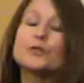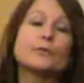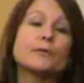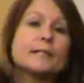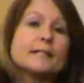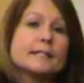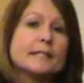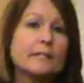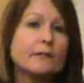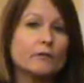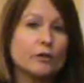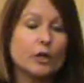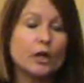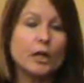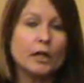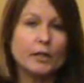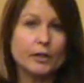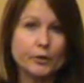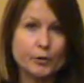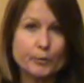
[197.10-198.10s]
to receive a
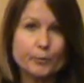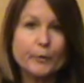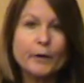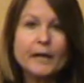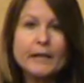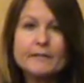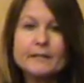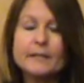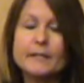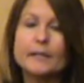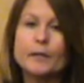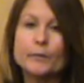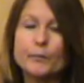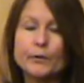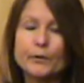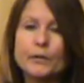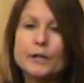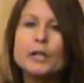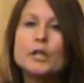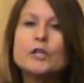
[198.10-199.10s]
call on your private
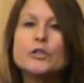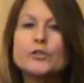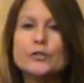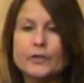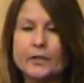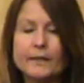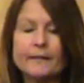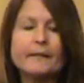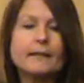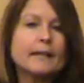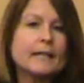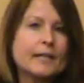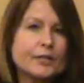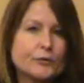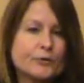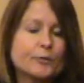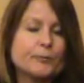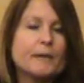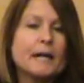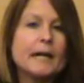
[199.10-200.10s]
number during the
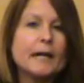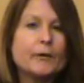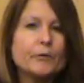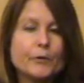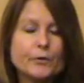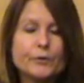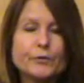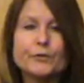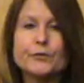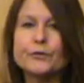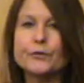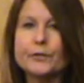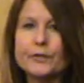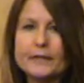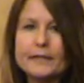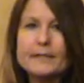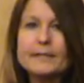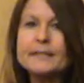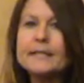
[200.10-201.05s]
classroom hours during the